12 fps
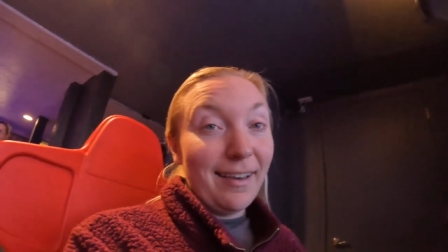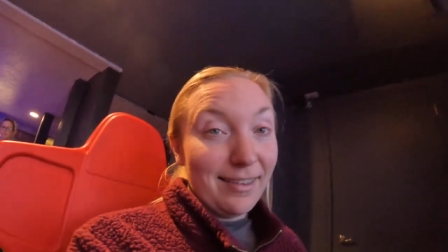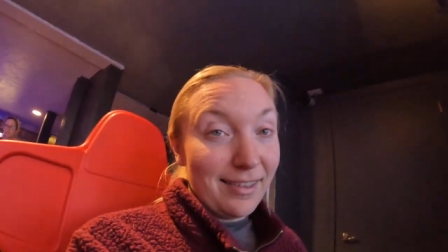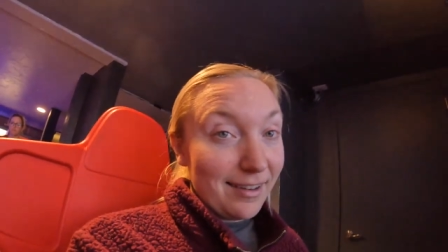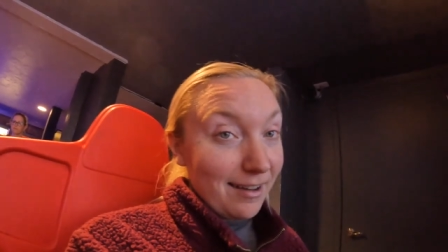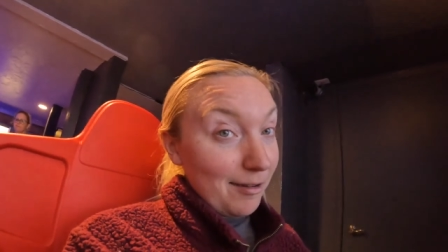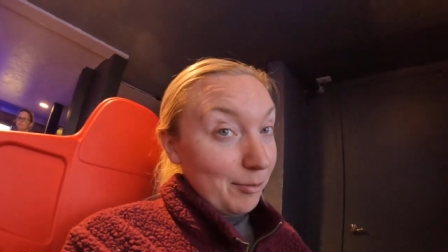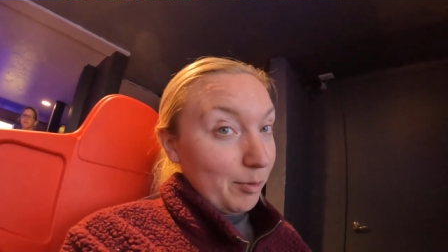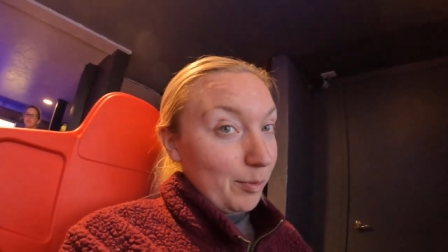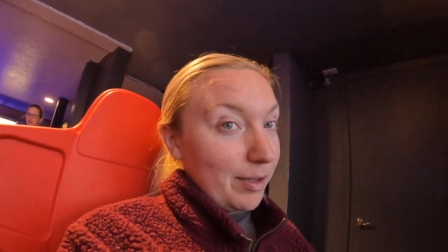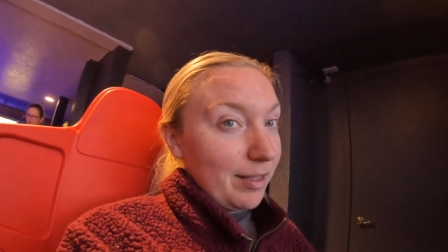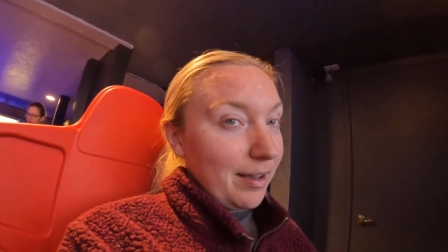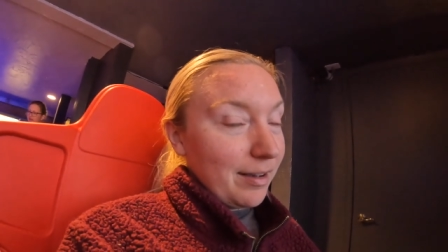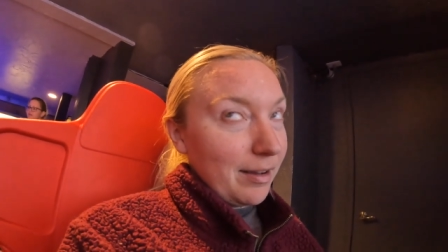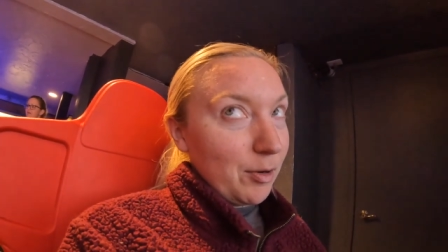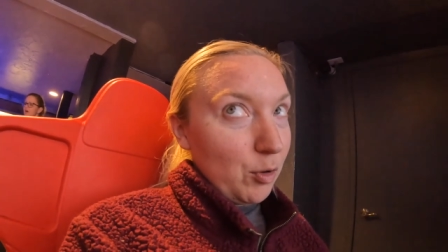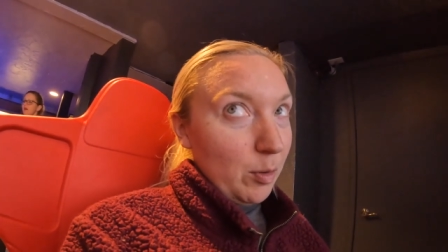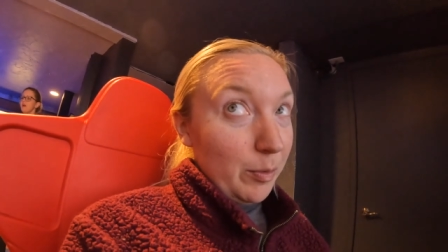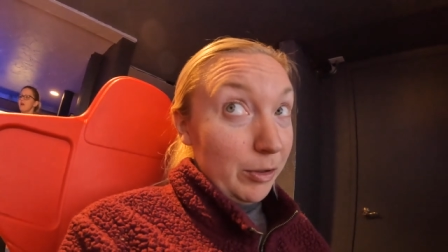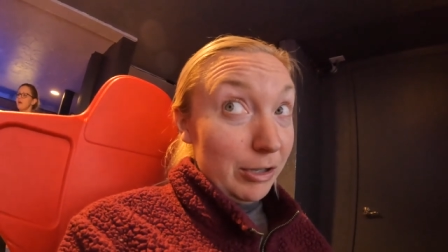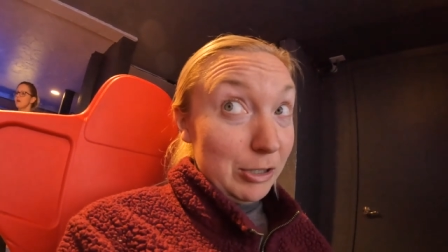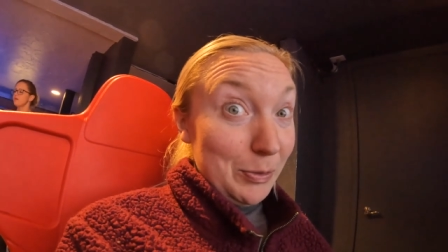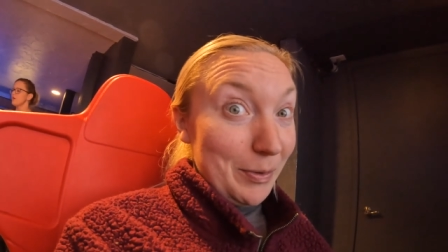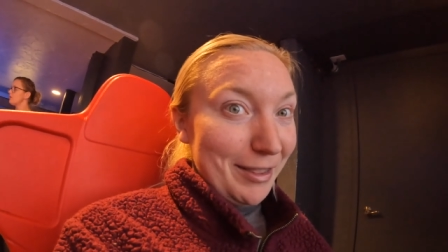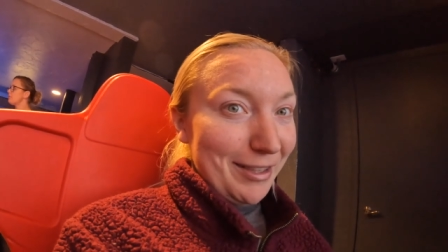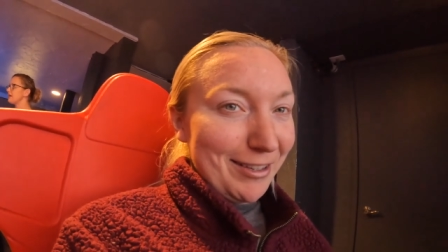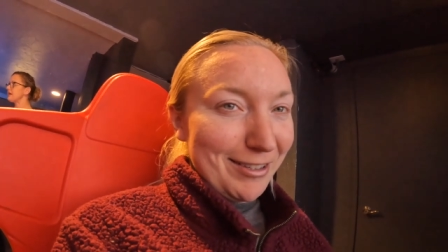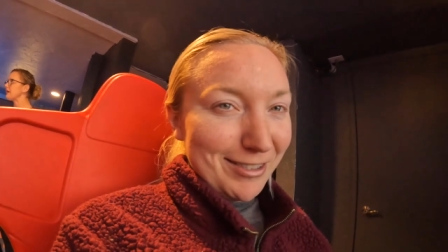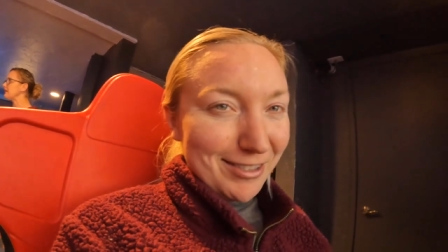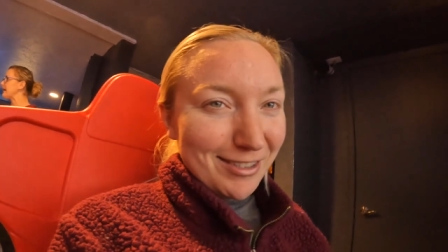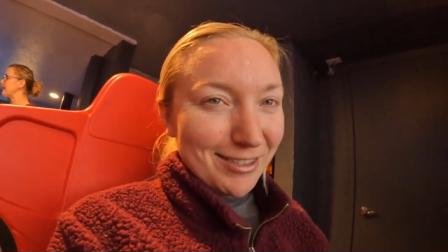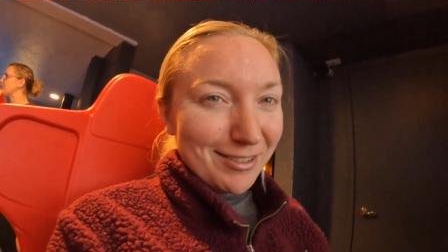I think I will win like I normally do at this.